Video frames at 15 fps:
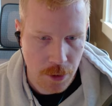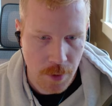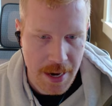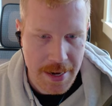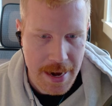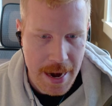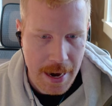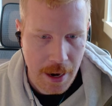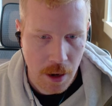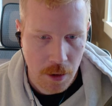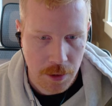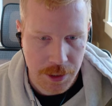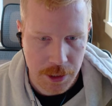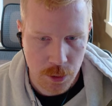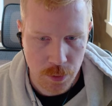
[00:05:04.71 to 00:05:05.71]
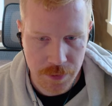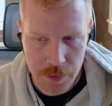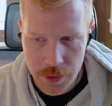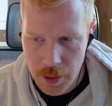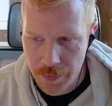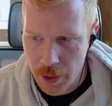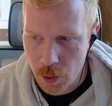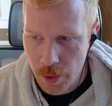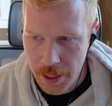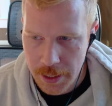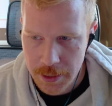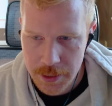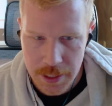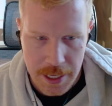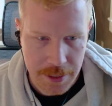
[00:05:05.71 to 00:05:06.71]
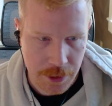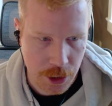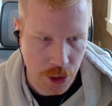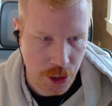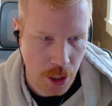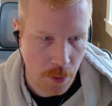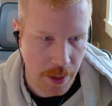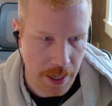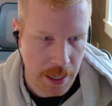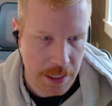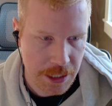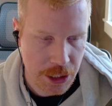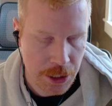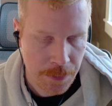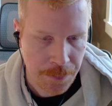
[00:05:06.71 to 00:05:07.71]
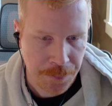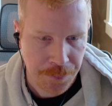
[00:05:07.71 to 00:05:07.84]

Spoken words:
Right now, since we've just done the quick insights, it's showing us